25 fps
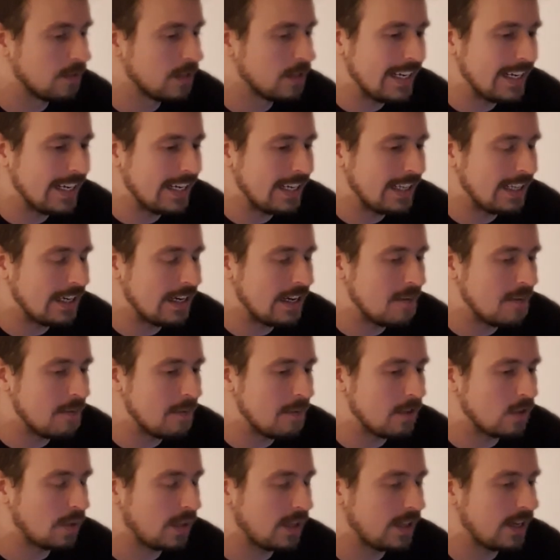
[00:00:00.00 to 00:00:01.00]
Anything in
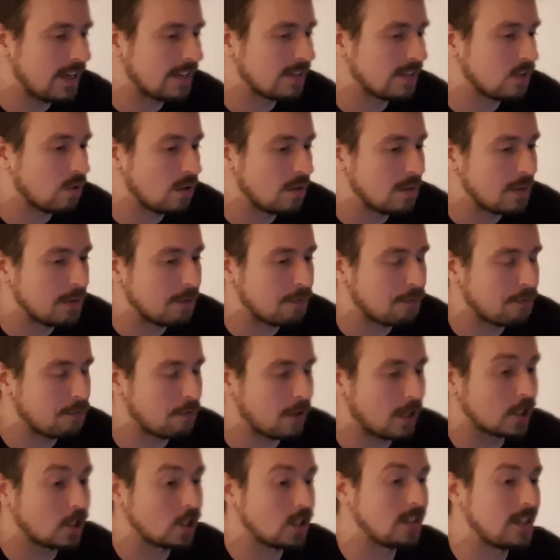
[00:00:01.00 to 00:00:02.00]
between that is going to be
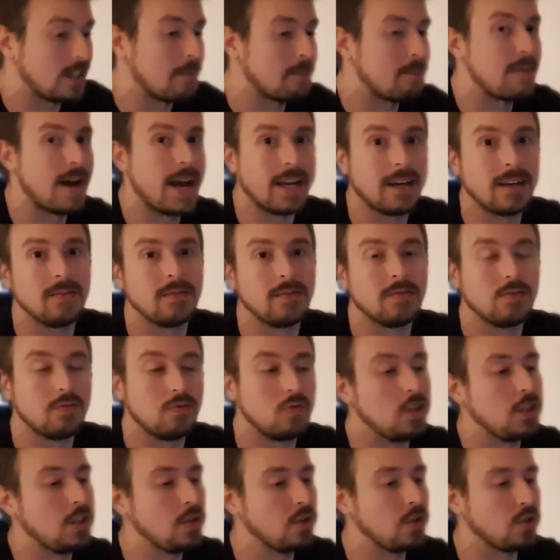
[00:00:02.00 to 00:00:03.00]
friction that might
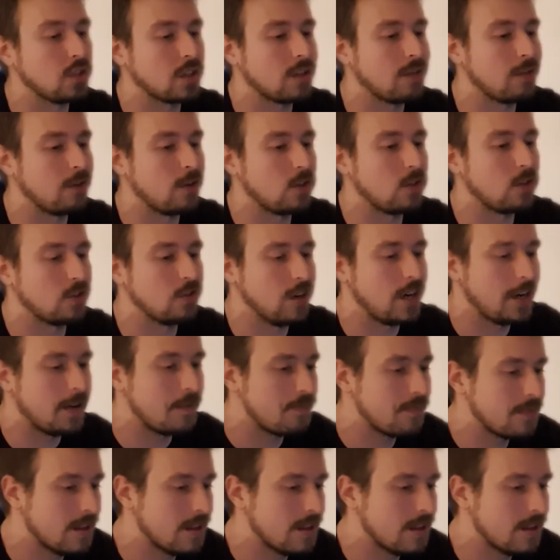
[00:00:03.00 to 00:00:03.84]
reduce conversion rate.